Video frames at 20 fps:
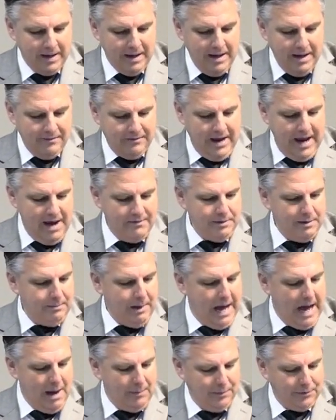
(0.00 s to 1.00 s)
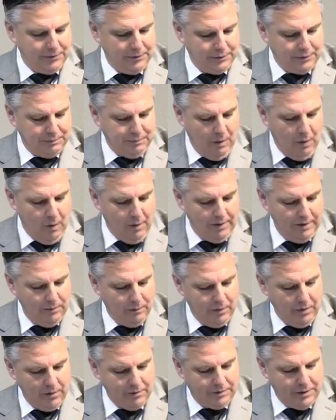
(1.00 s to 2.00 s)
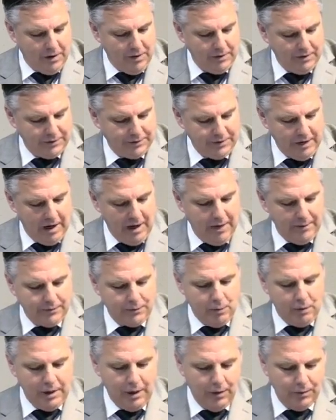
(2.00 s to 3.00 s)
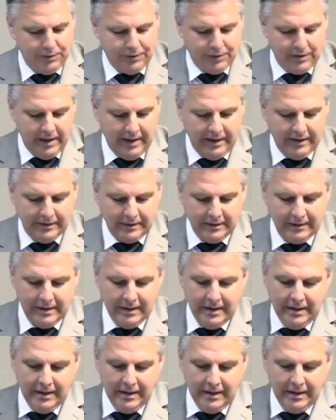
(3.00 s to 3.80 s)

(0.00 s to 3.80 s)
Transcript: If you have your Bibles this morning, we're going to turn to Psalms 106.